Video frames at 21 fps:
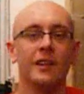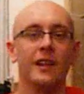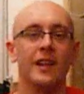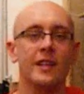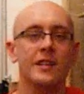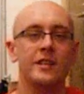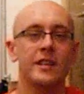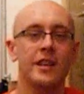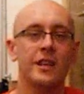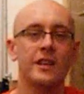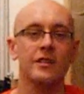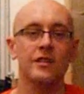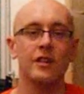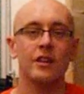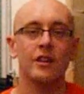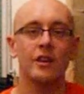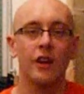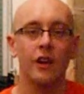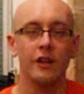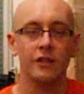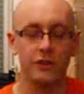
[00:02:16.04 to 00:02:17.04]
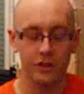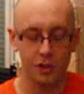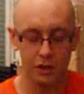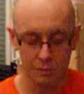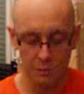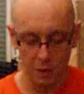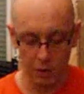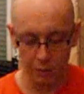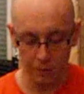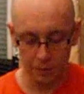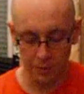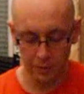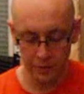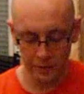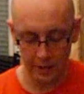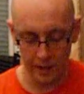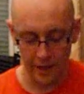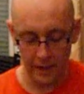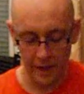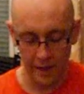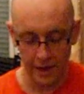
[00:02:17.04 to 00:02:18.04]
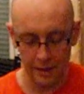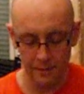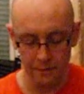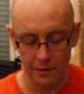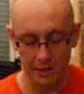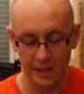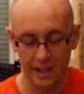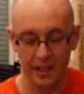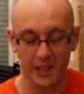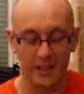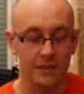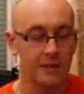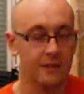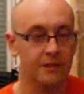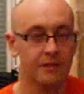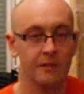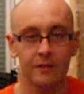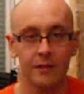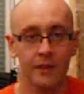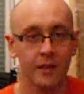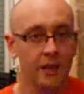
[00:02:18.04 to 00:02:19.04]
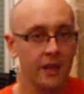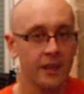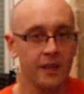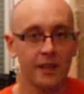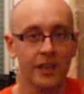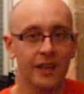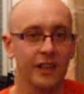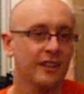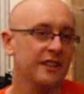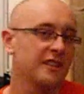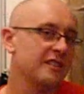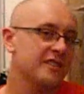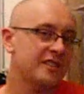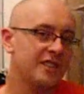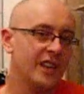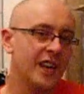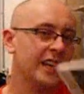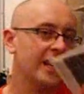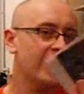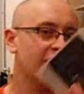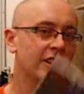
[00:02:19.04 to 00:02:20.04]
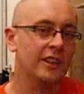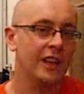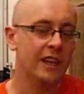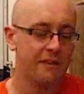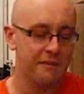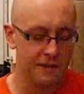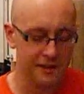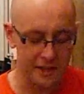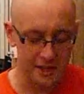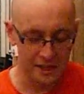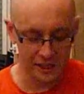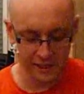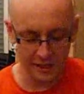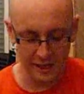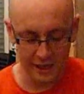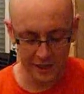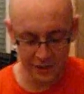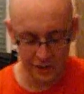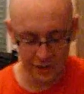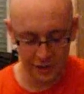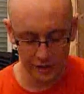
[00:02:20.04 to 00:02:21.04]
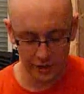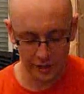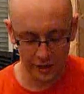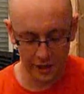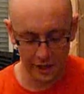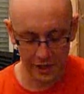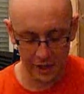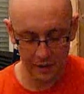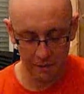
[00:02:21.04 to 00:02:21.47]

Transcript: of class it as a shmup, and you can take it or leave it in your collection.